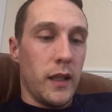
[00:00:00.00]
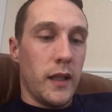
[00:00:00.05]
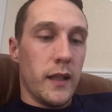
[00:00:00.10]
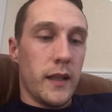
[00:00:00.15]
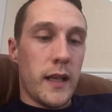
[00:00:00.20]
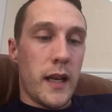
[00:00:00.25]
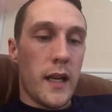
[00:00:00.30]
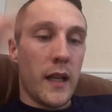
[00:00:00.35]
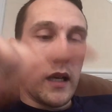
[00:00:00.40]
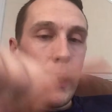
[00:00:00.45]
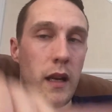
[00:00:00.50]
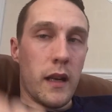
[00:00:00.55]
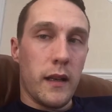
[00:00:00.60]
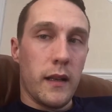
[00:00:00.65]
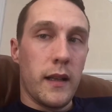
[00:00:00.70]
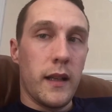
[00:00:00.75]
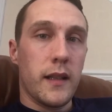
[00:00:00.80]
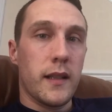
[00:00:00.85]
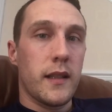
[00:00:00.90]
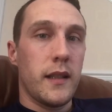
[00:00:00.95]
Then
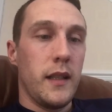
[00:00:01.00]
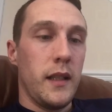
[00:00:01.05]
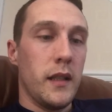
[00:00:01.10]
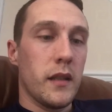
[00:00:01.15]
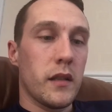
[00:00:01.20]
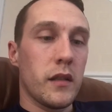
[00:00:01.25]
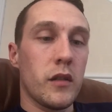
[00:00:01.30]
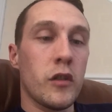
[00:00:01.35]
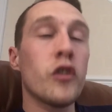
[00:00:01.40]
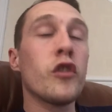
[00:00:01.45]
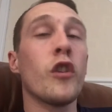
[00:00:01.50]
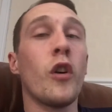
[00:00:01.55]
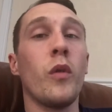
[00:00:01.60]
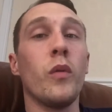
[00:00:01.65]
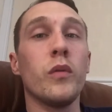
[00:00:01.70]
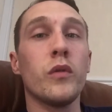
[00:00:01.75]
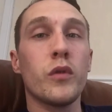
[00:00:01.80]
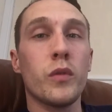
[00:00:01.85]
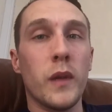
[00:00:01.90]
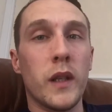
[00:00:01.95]
this season,
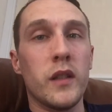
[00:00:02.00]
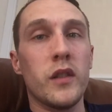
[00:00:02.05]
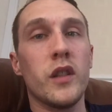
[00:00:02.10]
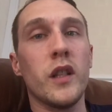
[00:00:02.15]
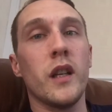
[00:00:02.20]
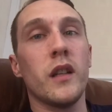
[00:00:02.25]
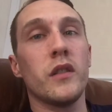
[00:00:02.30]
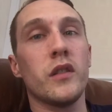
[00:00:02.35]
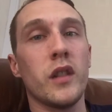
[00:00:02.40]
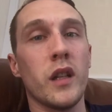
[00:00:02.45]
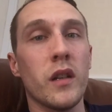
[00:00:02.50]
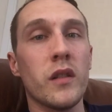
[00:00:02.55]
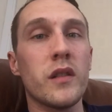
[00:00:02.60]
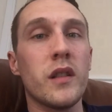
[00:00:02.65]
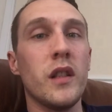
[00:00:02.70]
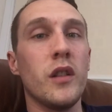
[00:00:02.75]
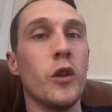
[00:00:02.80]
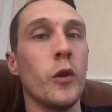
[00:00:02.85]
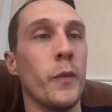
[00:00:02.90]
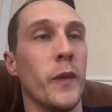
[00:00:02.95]
Stones, when
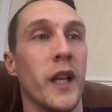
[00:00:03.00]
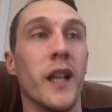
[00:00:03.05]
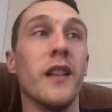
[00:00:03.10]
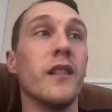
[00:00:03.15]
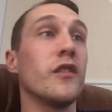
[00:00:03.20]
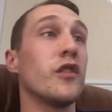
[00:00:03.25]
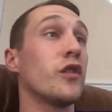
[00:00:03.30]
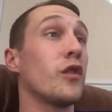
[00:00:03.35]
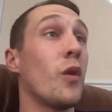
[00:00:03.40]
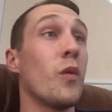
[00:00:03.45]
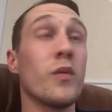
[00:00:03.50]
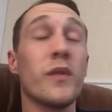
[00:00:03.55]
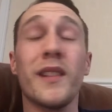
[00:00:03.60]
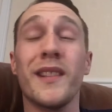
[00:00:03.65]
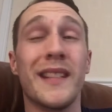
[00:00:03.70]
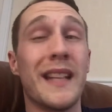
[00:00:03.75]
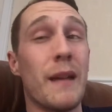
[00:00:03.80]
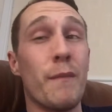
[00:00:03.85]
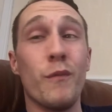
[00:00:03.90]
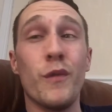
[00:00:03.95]
Chelsea come in, Stones'
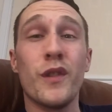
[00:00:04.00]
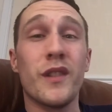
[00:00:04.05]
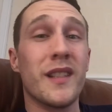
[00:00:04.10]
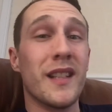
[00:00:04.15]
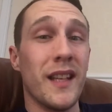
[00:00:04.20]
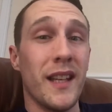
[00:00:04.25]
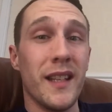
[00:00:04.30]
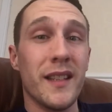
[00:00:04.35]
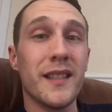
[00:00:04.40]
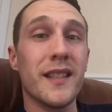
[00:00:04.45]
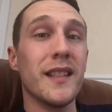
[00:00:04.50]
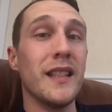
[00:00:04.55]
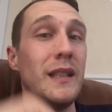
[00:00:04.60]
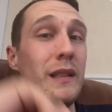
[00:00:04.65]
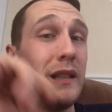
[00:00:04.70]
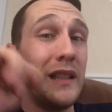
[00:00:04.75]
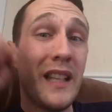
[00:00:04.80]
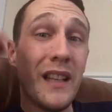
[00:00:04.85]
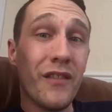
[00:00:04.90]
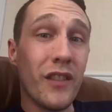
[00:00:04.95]
head was turned. He
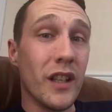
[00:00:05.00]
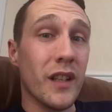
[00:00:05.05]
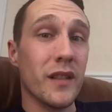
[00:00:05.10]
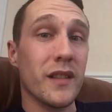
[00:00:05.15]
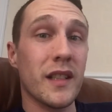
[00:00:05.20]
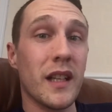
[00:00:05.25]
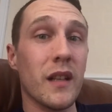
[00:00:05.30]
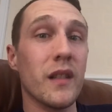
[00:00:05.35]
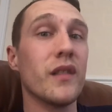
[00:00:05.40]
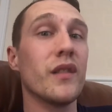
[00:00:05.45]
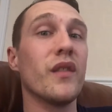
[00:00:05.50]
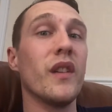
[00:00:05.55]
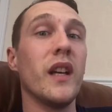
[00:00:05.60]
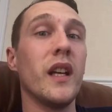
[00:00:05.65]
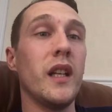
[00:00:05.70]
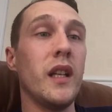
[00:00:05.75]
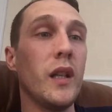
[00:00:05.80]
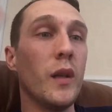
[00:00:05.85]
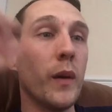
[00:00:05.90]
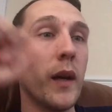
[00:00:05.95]
given a transfer
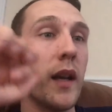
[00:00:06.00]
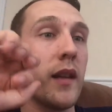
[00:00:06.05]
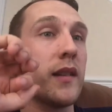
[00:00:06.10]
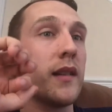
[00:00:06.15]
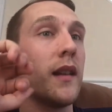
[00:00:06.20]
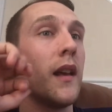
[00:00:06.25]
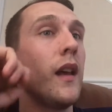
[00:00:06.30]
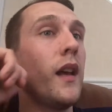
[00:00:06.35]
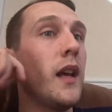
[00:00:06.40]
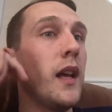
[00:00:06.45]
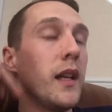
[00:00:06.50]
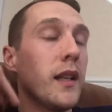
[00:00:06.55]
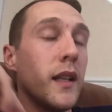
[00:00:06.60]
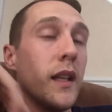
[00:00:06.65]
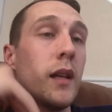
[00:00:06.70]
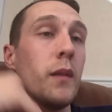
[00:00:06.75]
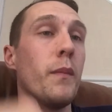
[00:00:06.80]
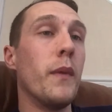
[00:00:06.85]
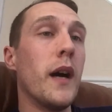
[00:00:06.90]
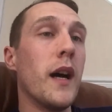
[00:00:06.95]
request. I
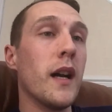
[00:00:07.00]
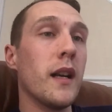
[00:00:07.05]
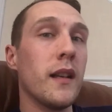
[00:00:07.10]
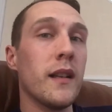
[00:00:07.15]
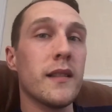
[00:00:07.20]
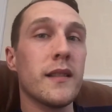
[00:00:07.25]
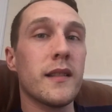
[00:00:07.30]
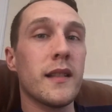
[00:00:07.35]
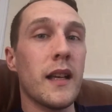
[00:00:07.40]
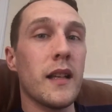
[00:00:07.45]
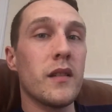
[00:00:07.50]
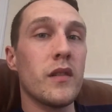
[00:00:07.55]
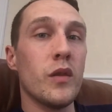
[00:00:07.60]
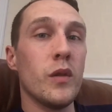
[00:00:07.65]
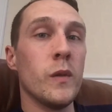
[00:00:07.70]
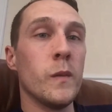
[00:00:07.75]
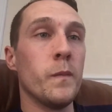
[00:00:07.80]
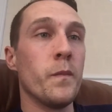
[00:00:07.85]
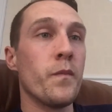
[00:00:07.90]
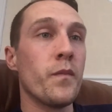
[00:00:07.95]
think Martinez said to
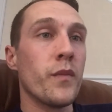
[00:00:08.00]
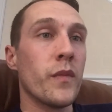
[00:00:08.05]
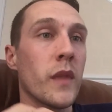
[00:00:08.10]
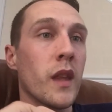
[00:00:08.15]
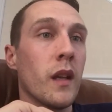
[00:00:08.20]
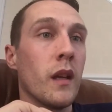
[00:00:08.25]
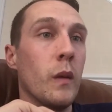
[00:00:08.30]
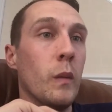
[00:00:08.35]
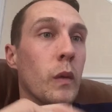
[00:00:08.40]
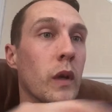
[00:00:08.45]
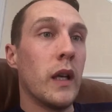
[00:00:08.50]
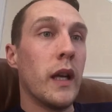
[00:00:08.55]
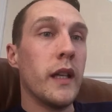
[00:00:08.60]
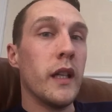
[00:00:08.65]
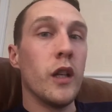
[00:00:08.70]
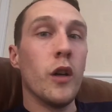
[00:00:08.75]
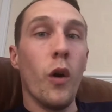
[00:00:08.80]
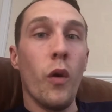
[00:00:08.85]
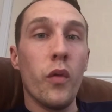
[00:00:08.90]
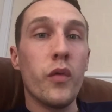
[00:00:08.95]
him, we'll let
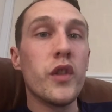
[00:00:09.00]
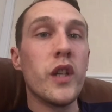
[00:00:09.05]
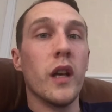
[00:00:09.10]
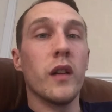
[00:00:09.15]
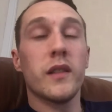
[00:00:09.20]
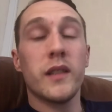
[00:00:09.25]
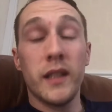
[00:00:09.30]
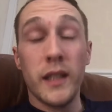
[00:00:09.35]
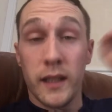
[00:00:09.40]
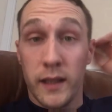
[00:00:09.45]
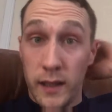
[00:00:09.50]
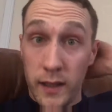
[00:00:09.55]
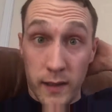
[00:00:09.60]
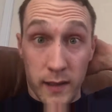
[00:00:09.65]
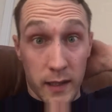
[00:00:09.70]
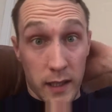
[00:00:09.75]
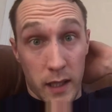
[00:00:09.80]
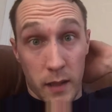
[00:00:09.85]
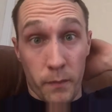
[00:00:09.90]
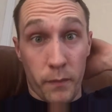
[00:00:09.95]
you go if Chelsea hit this
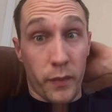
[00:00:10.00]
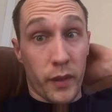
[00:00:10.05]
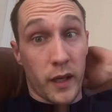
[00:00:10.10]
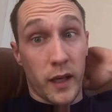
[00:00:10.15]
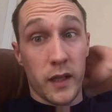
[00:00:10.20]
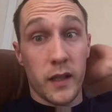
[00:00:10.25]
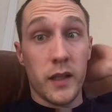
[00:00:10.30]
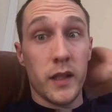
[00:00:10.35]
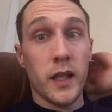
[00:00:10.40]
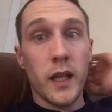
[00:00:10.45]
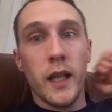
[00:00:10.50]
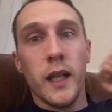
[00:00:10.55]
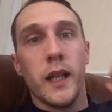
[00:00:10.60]
certain price.